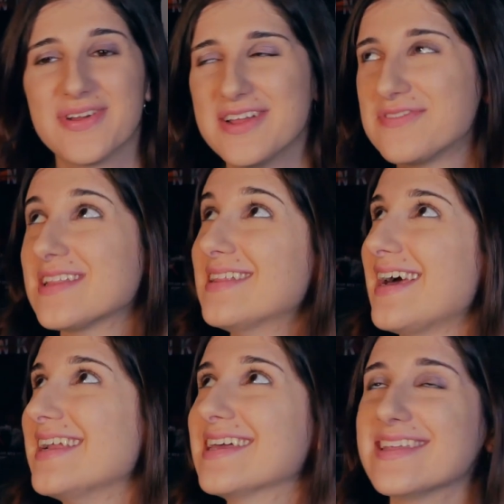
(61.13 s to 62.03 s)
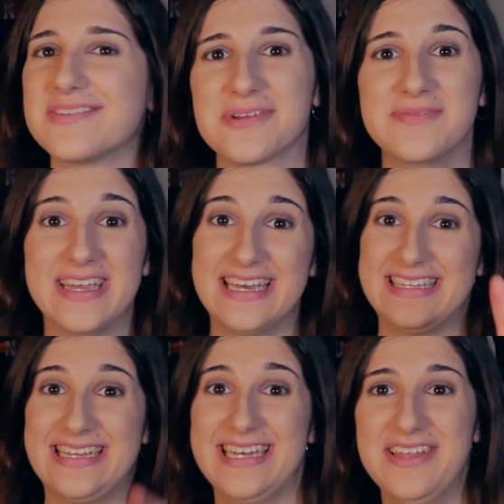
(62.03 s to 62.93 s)
ready for the lighting in this room to get
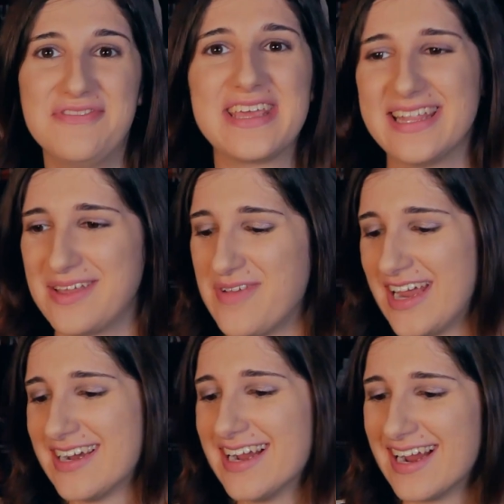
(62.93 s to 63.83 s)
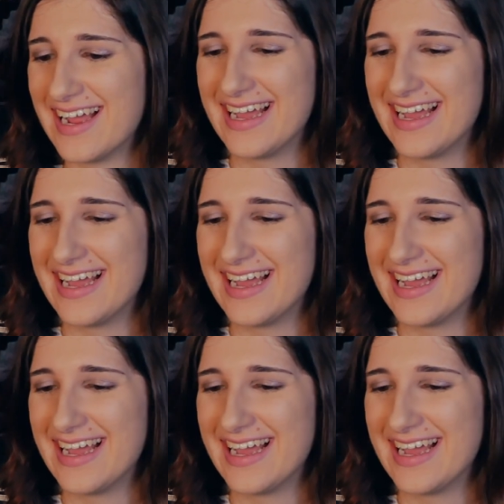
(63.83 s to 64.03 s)
significantly better?